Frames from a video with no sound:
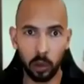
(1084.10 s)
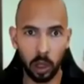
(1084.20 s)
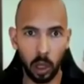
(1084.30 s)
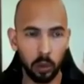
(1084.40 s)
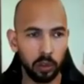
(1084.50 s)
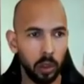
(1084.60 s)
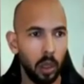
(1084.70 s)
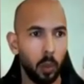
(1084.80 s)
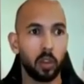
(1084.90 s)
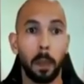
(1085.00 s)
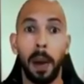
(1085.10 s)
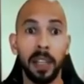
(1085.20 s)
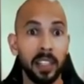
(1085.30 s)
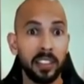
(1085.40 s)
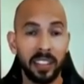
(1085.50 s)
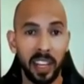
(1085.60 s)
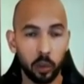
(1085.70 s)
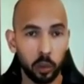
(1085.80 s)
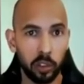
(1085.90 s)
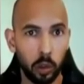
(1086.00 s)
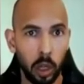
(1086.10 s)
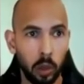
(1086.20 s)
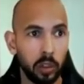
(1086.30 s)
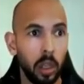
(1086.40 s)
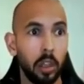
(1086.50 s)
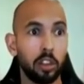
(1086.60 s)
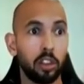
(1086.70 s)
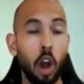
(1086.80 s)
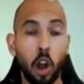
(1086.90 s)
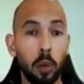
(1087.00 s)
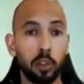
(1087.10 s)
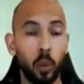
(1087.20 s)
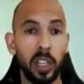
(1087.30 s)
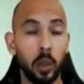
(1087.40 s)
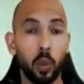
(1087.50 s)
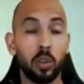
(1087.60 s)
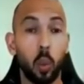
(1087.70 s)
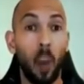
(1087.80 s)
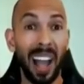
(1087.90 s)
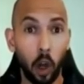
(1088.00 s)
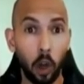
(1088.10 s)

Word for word: closed, when the Republican states were still closed, Stockholm, Sweden was wide